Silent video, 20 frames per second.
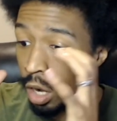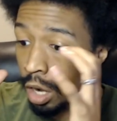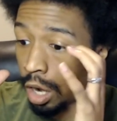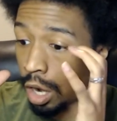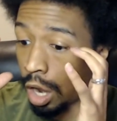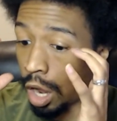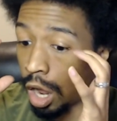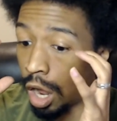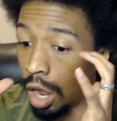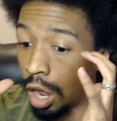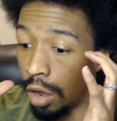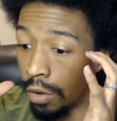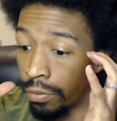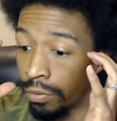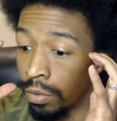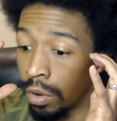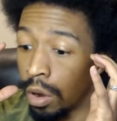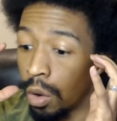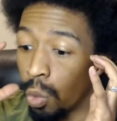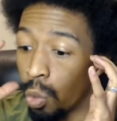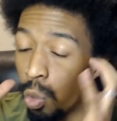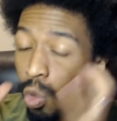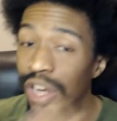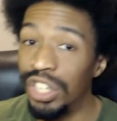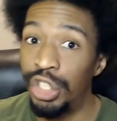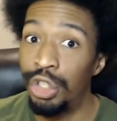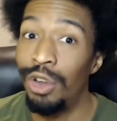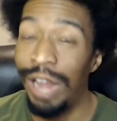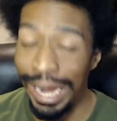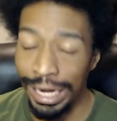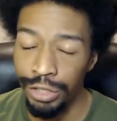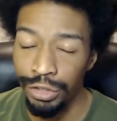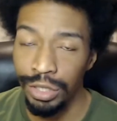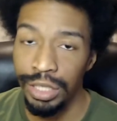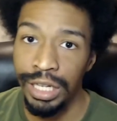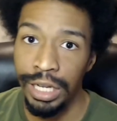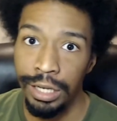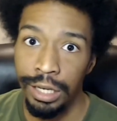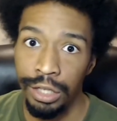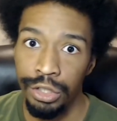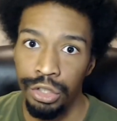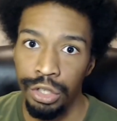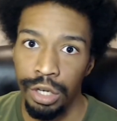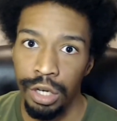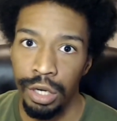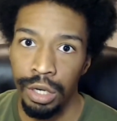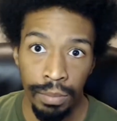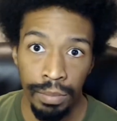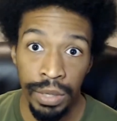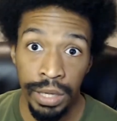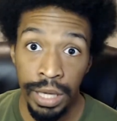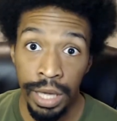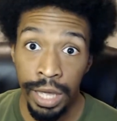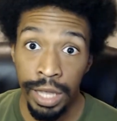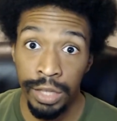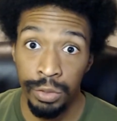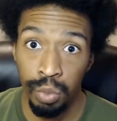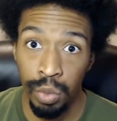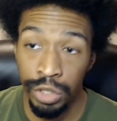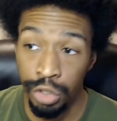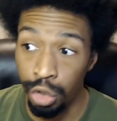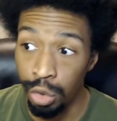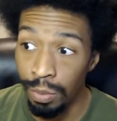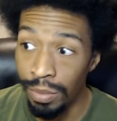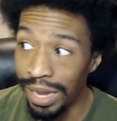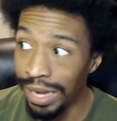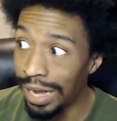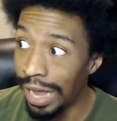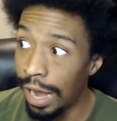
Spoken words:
of what you actually did this year. Because what you may not